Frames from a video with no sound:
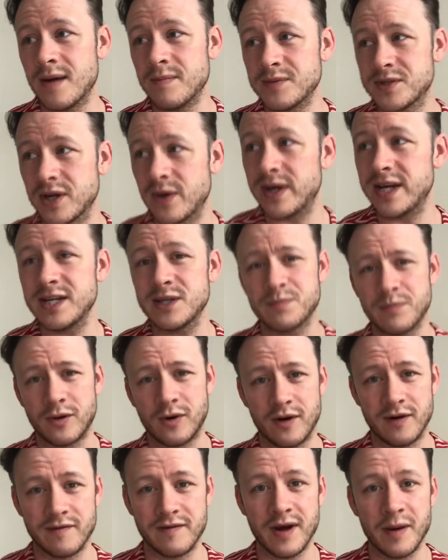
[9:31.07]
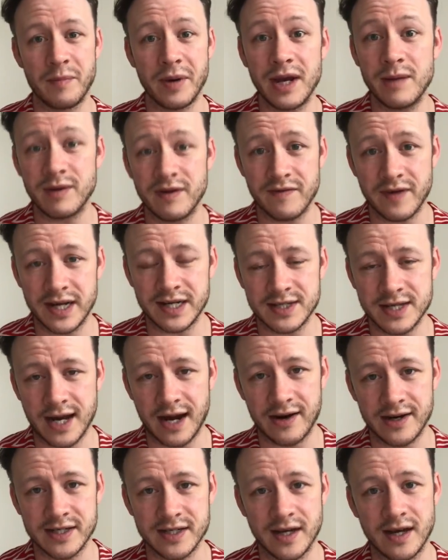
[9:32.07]
So he's more of a babyface
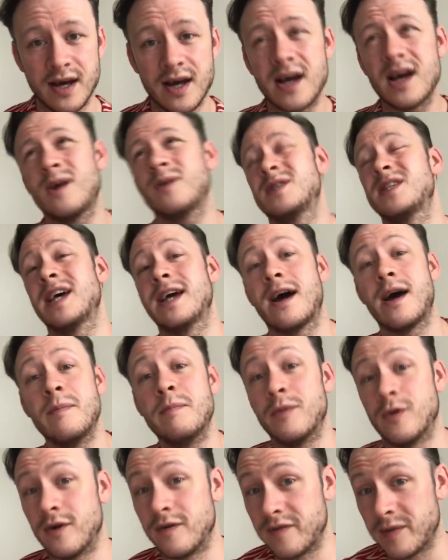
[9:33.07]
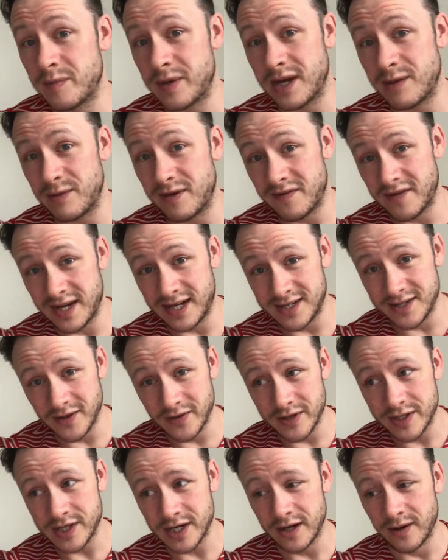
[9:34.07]
character. I would say I'm more of a babyface on
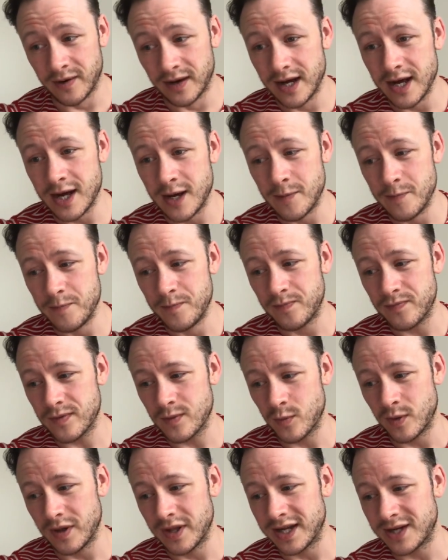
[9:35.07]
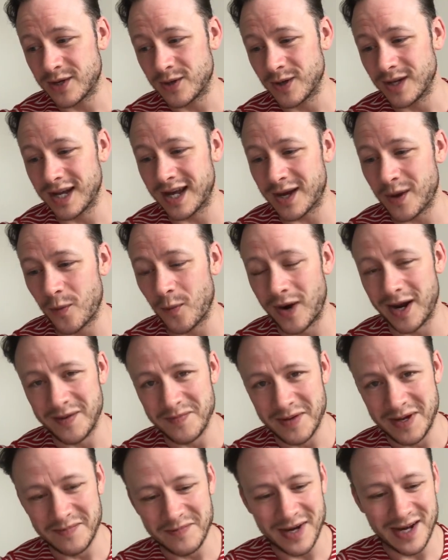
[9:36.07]
the show, what they'd call a white
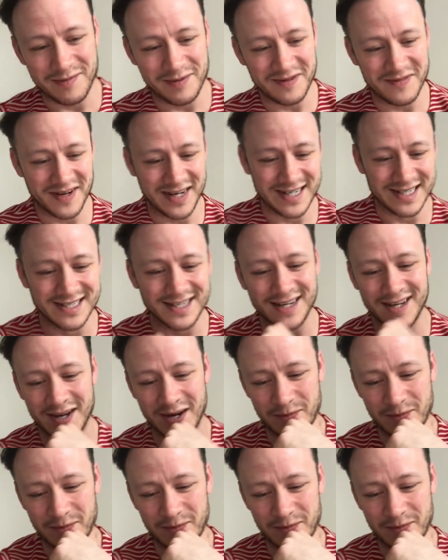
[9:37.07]
meat babyface.